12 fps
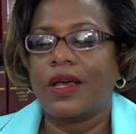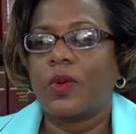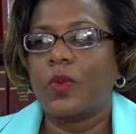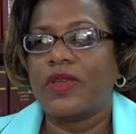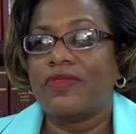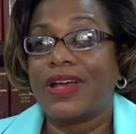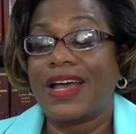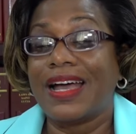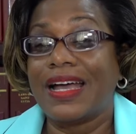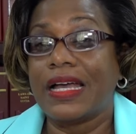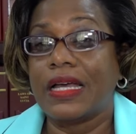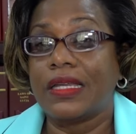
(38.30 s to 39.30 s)
We've
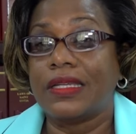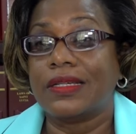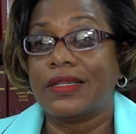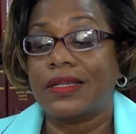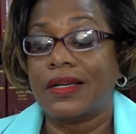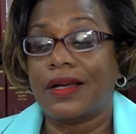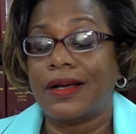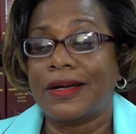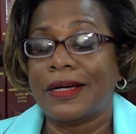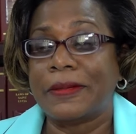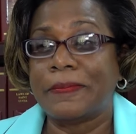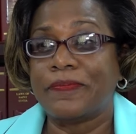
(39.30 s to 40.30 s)
had
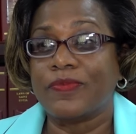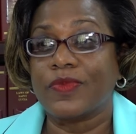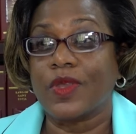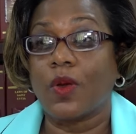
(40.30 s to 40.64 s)
um,